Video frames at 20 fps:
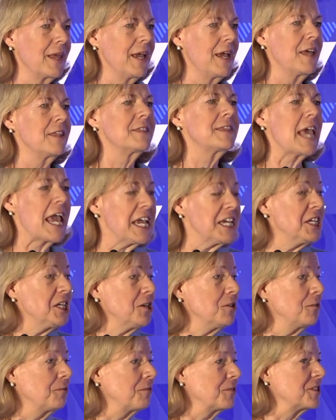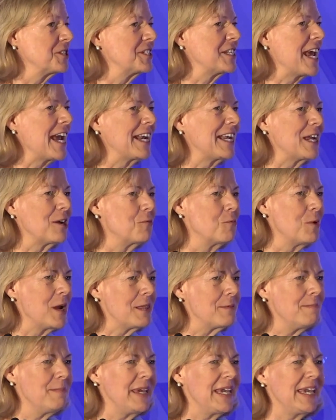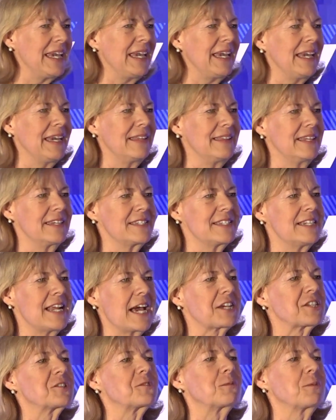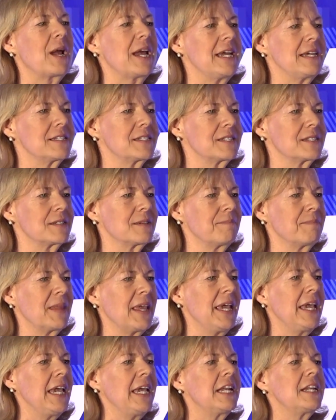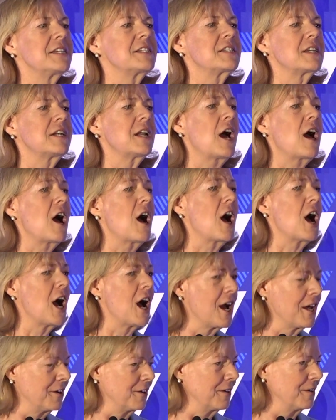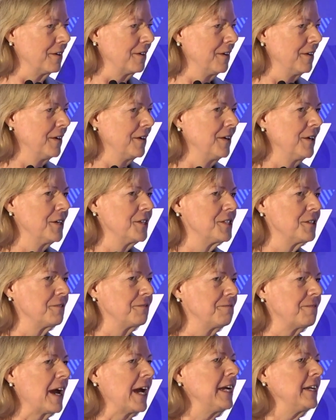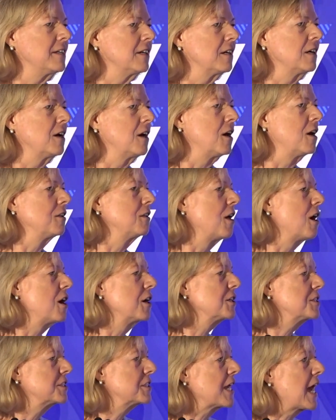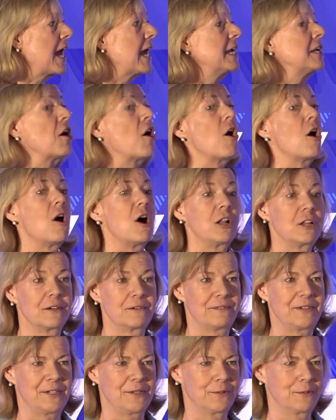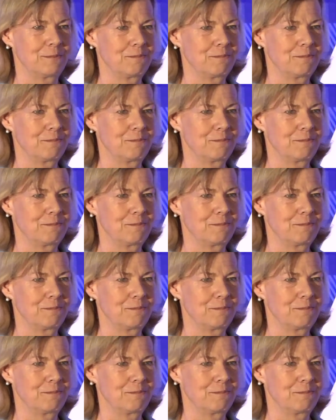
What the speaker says: Thank you for standing with me in this next race. It is an honor to fight alongside all of you.